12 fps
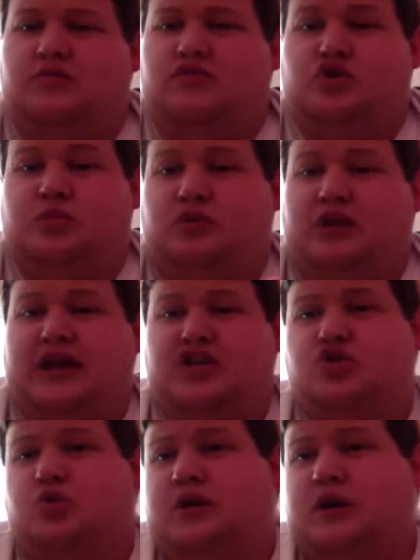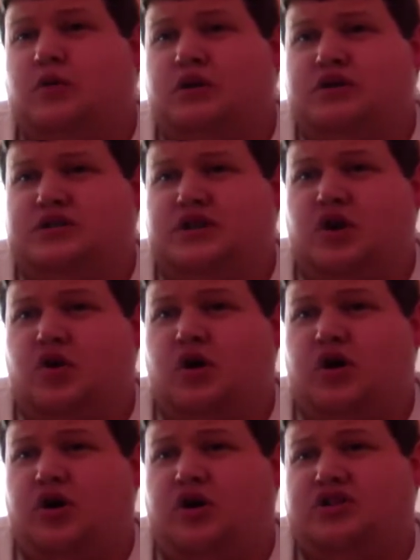Triple H, who then was, you know,
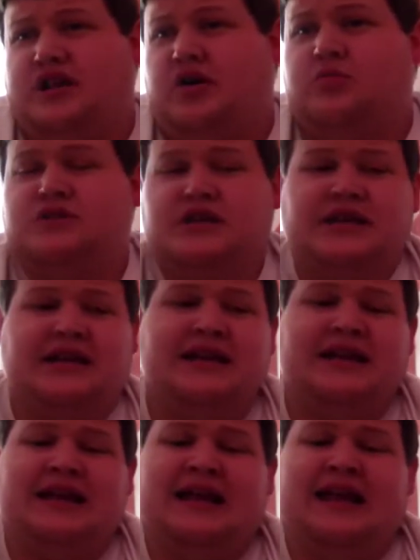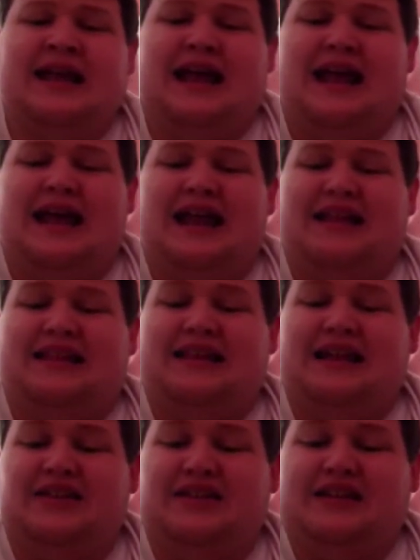Hunter Hearst Helmsley. And at the
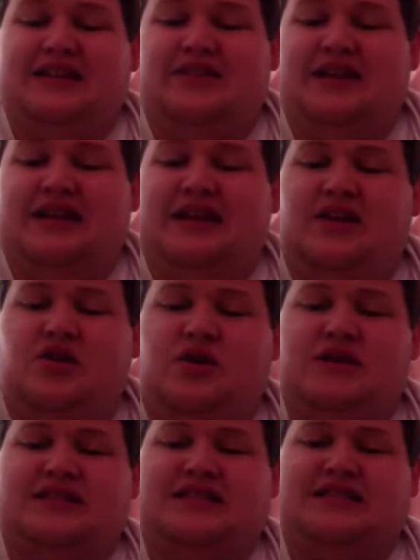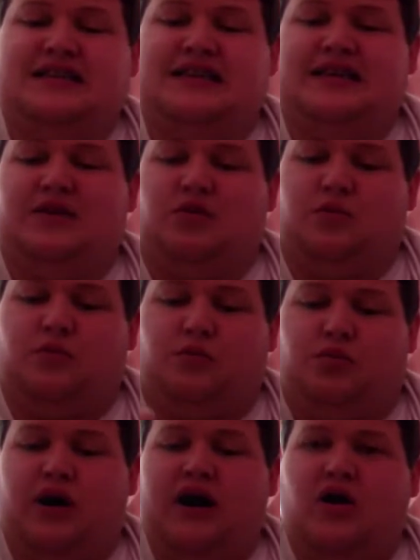end of the DVD, you can see
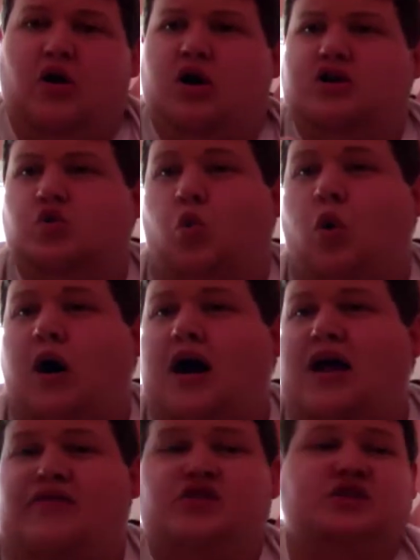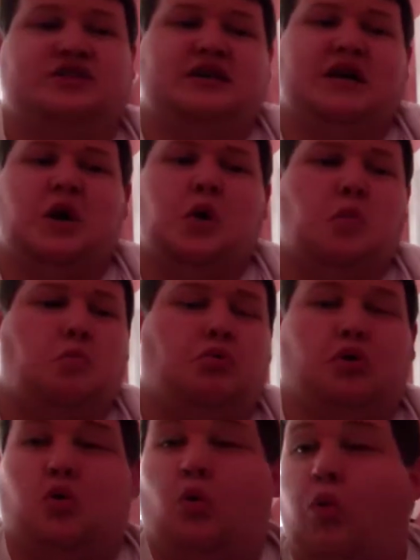Bret Hart's wife just
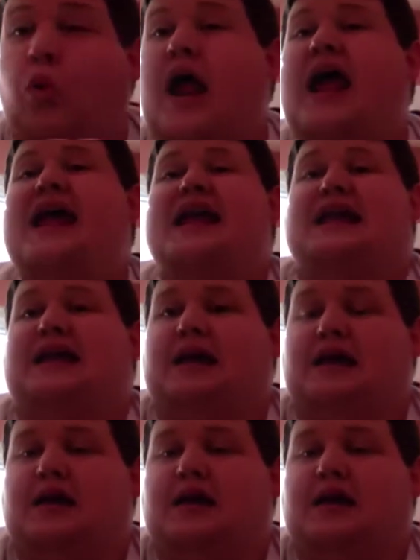berating